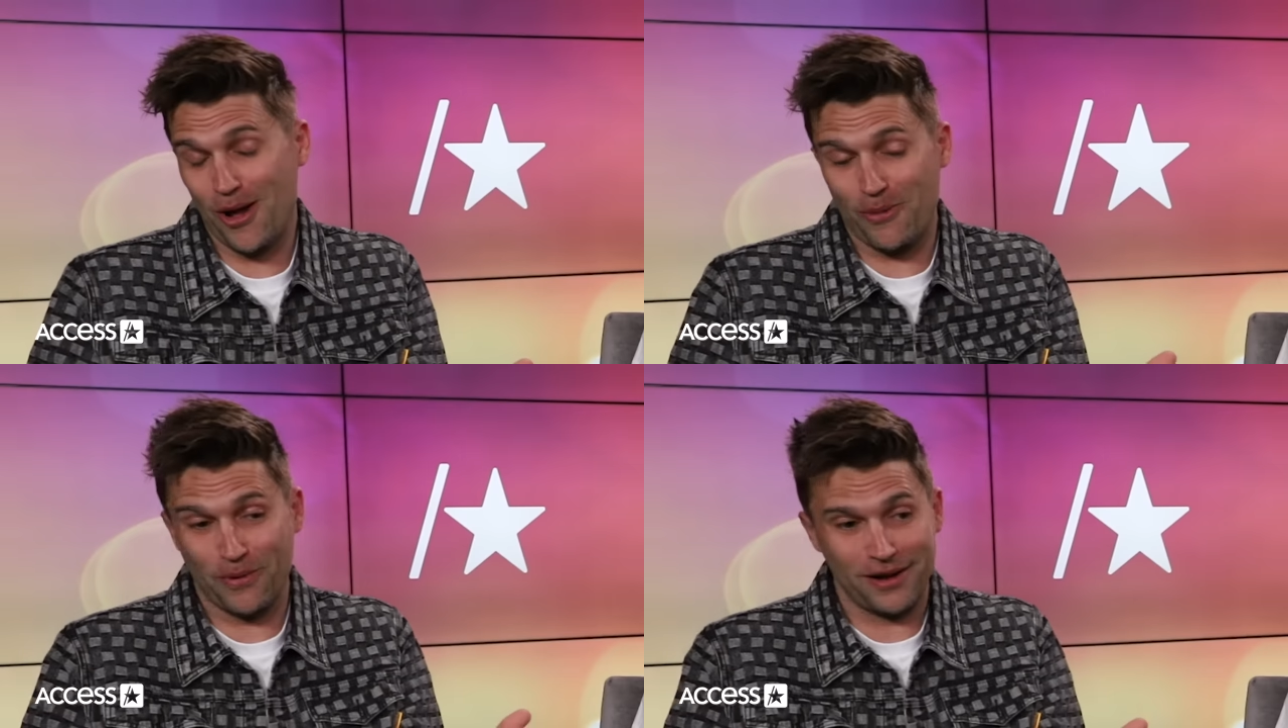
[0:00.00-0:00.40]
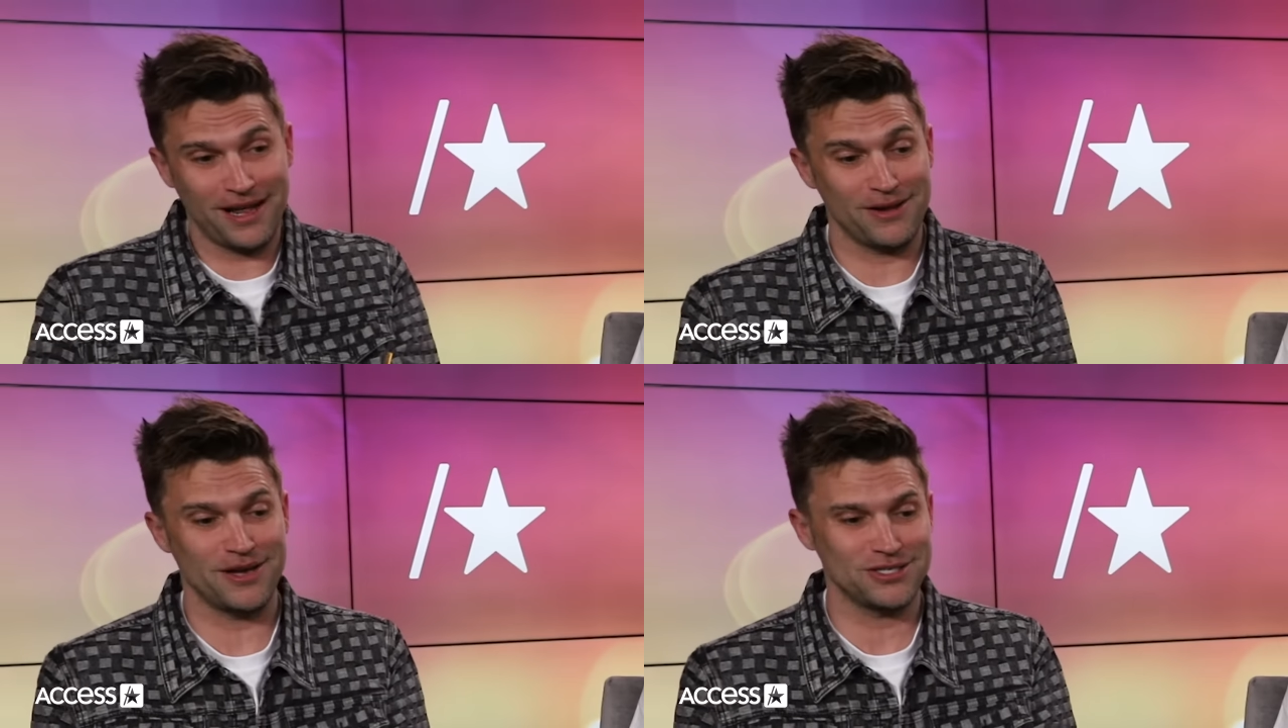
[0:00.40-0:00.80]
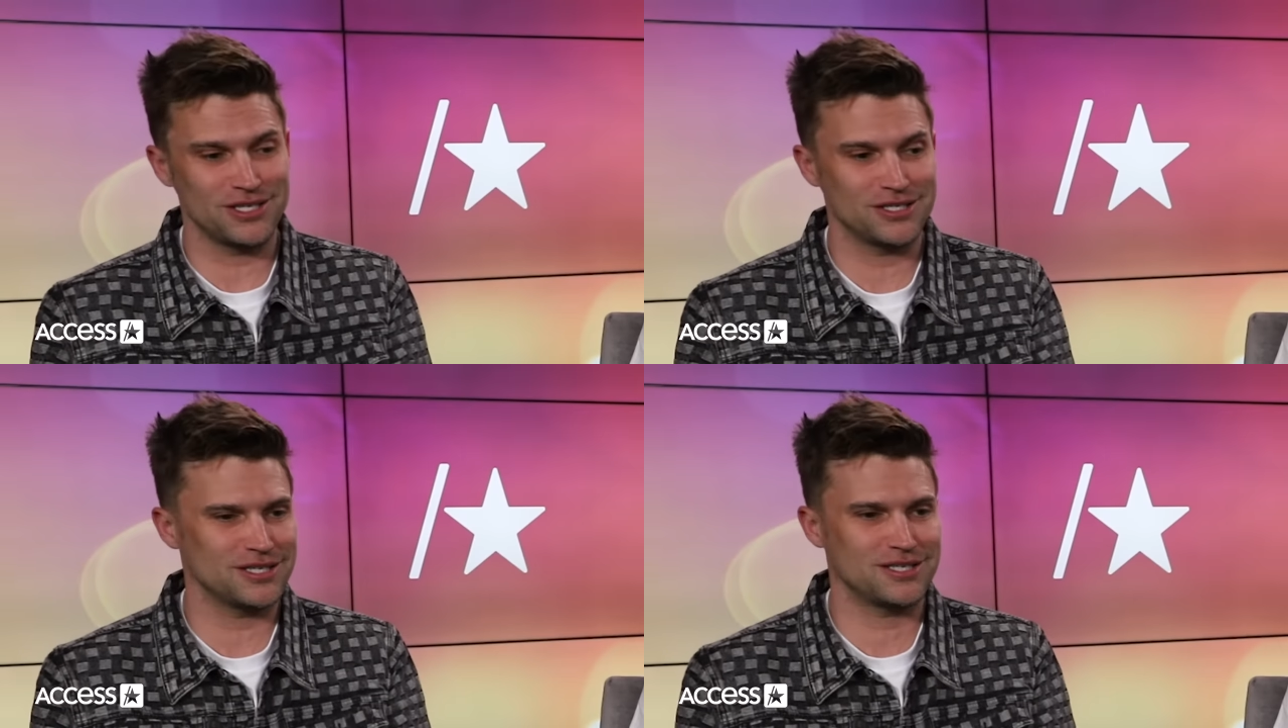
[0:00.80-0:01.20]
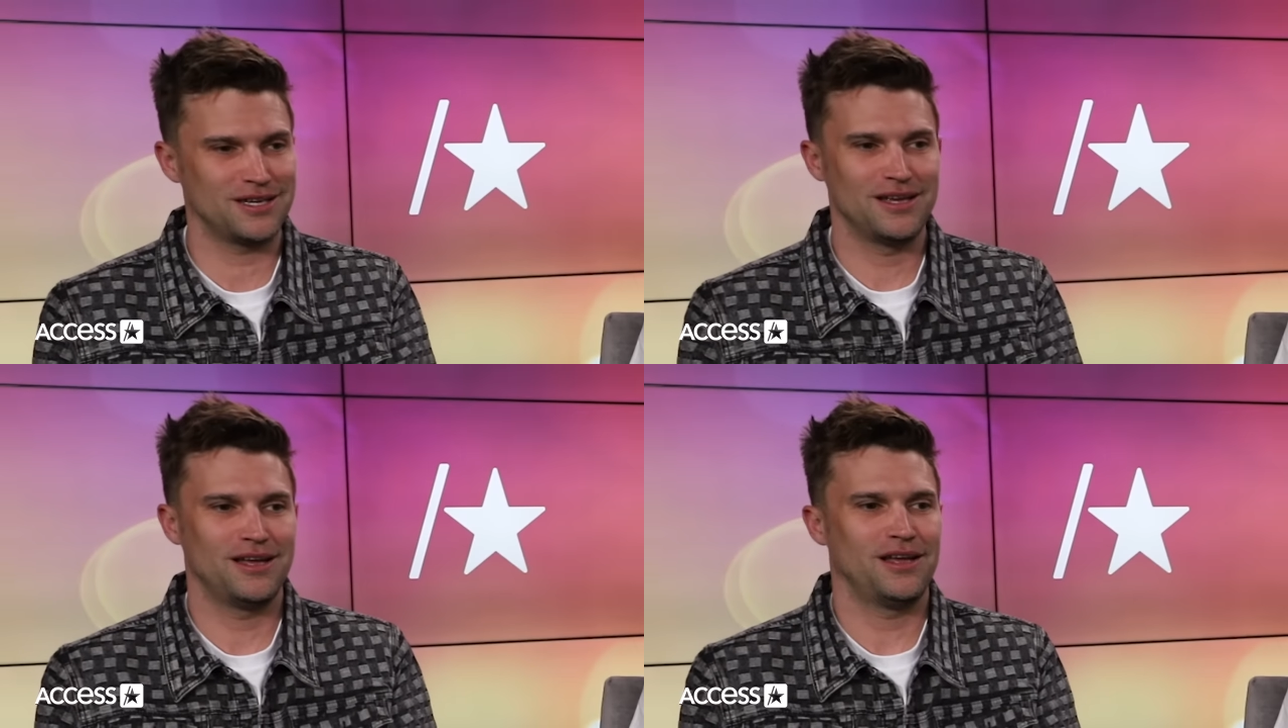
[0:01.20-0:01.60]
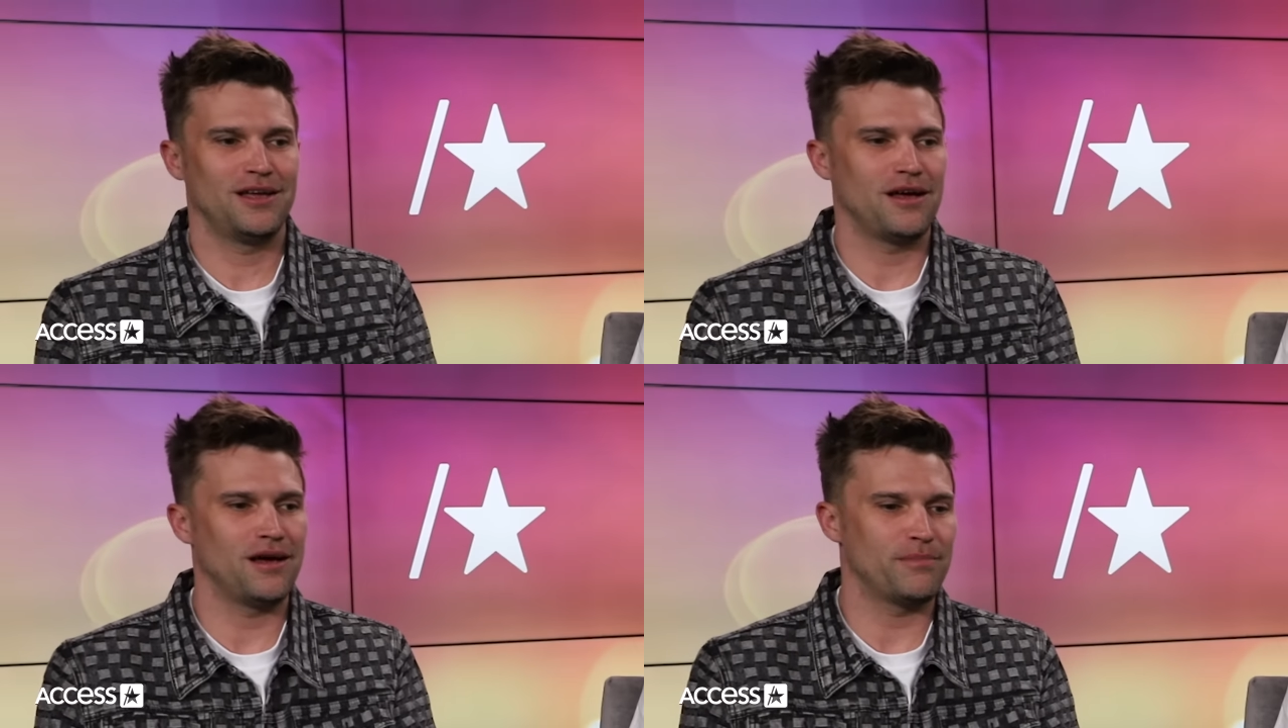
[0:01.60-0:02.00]
know. But anyways, she's just
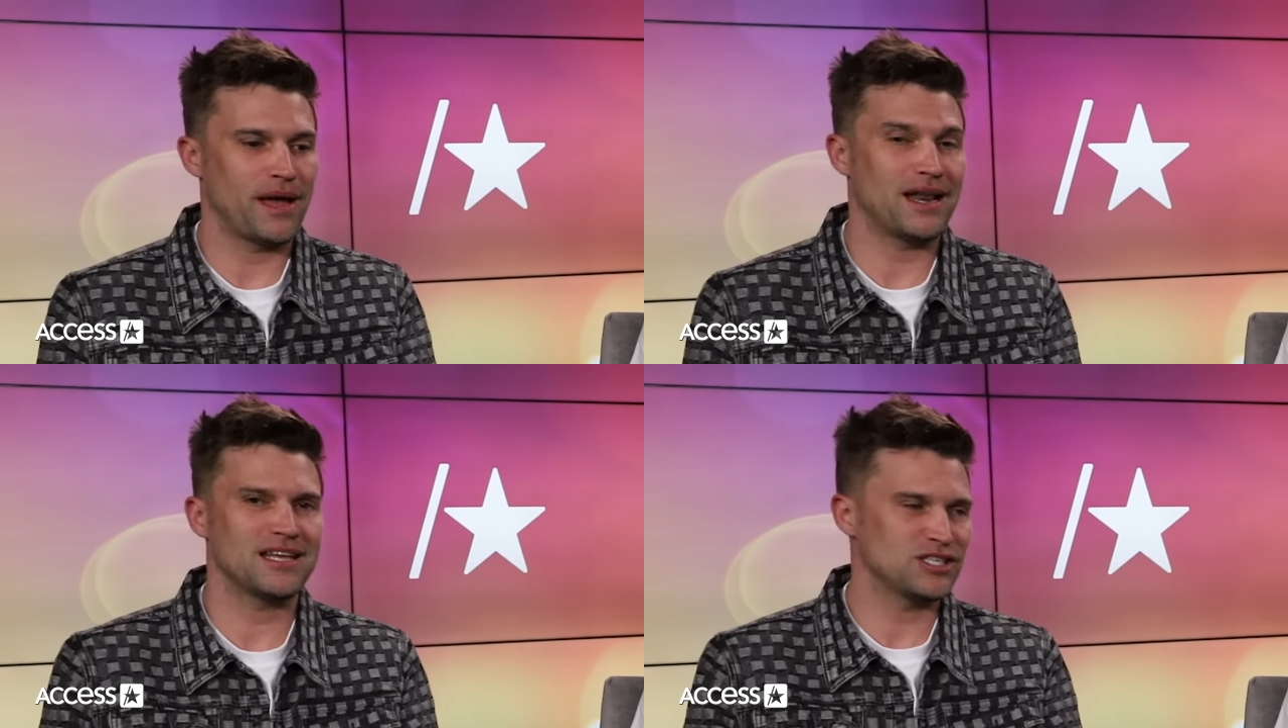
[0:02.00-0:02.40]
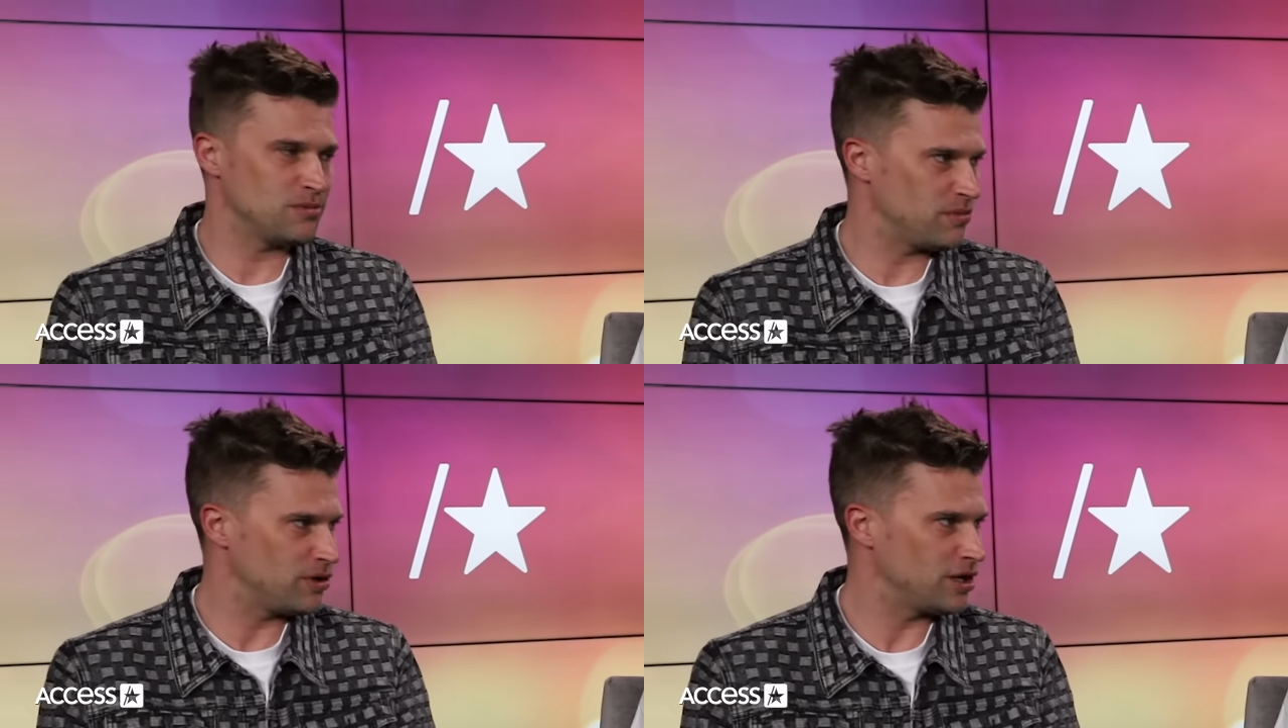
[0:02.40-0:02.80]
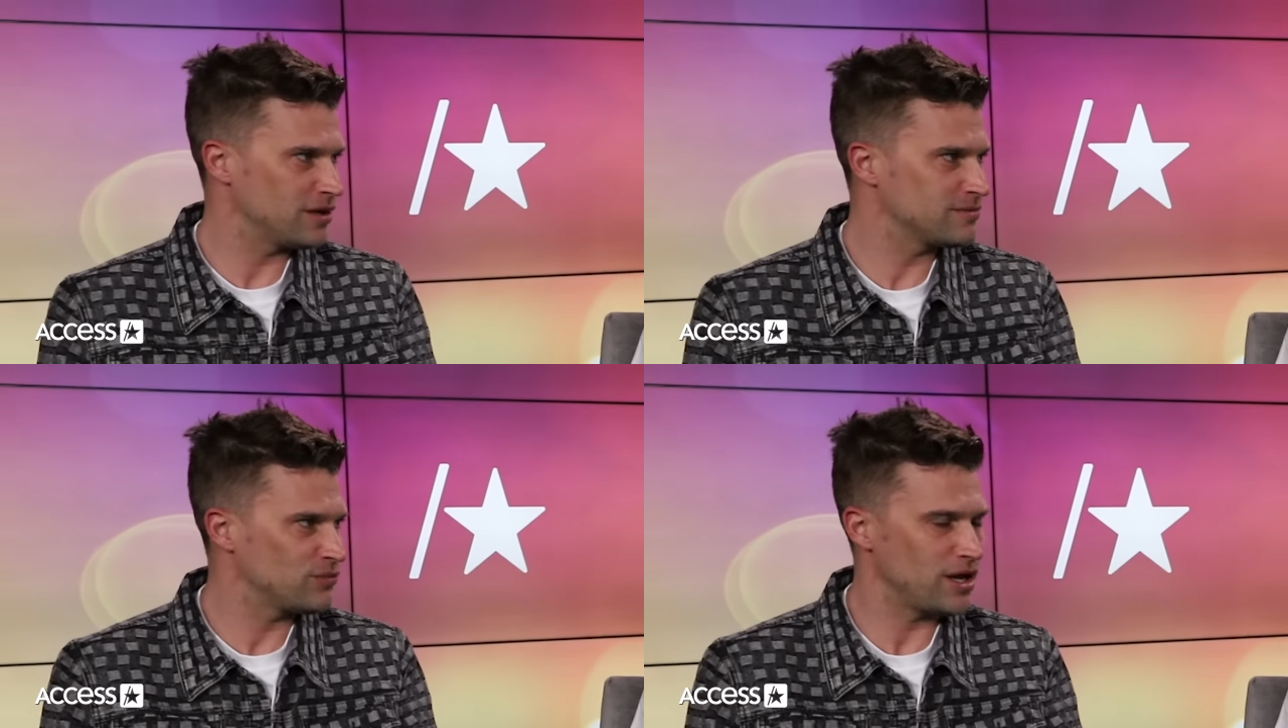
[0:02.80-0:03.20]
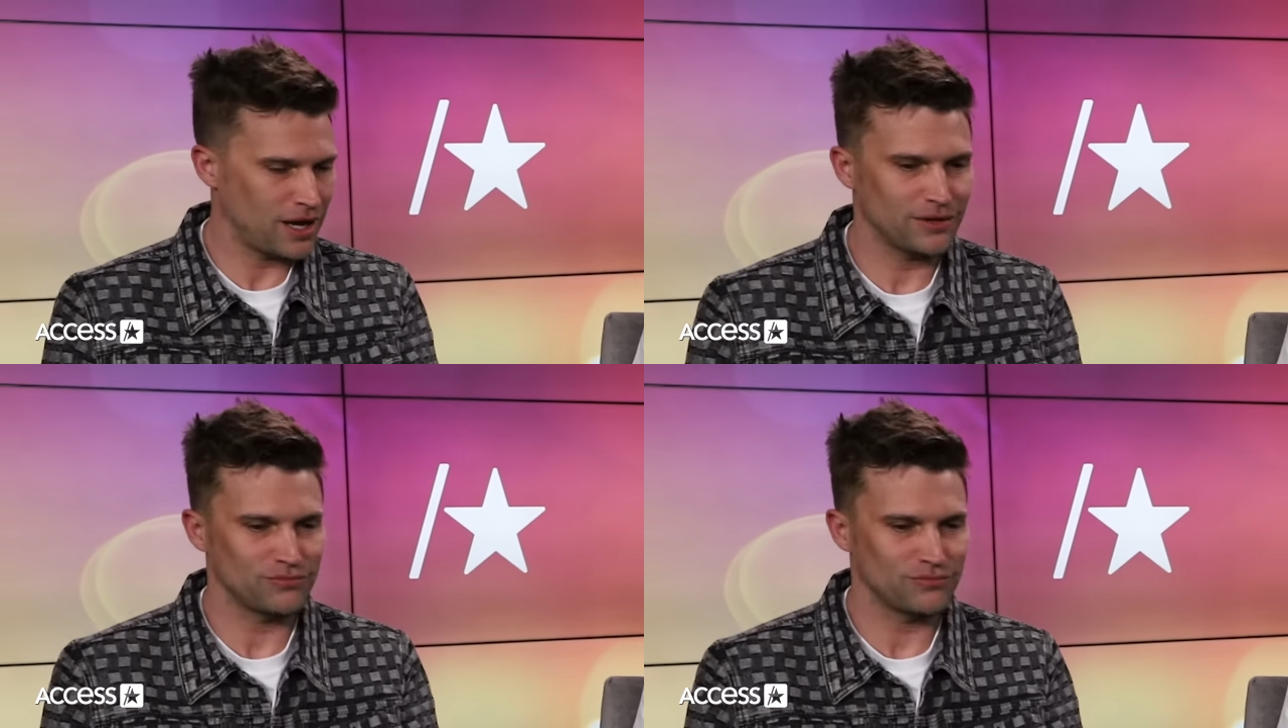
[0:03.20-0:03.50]
a badass human being. Yeah.